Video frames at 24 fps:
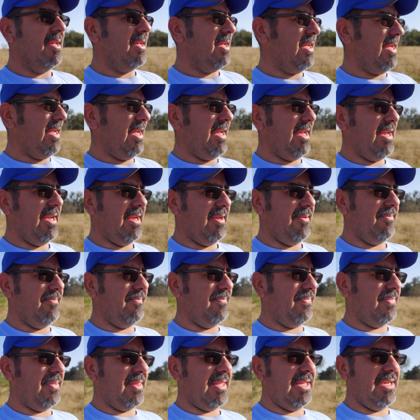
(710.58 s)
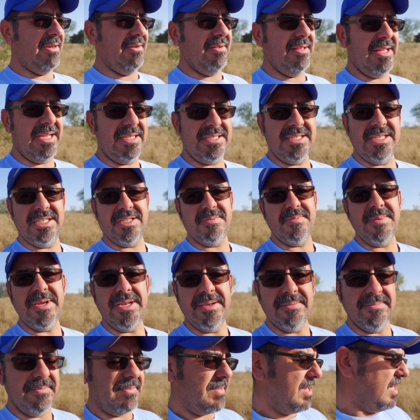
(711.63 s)
And you know, that's just
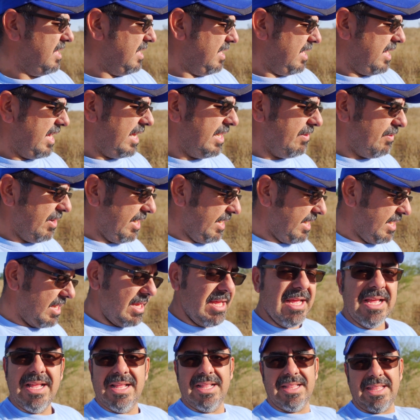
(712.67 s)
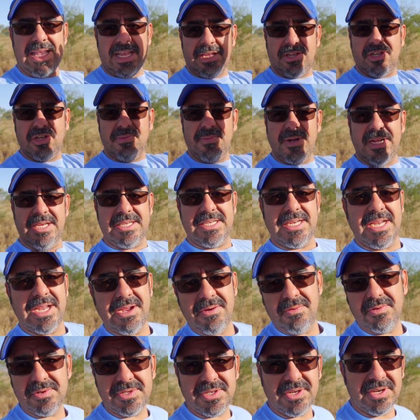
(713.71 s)
me. Anyway, thank you so much.
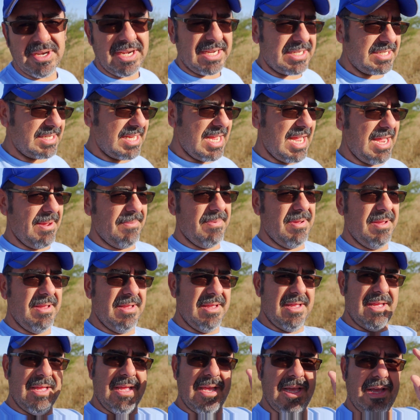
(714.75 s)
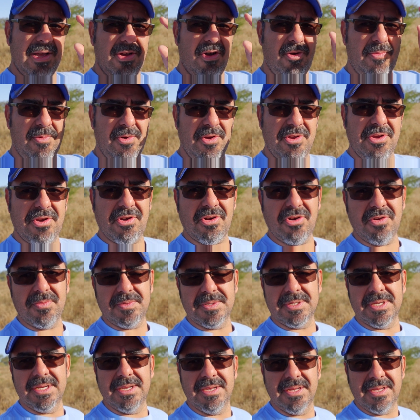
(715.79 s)
We'll see you next time. Hope all your
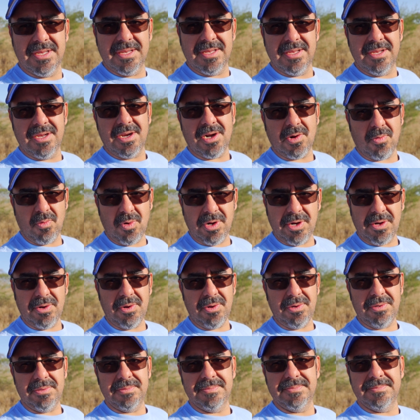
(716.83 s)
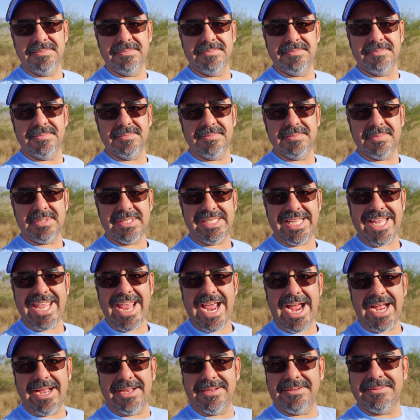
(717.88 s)
groups are one whole. See
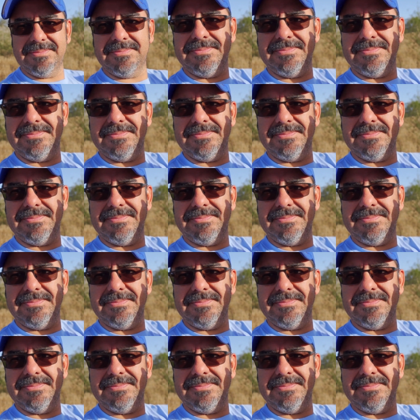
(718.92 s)
ya.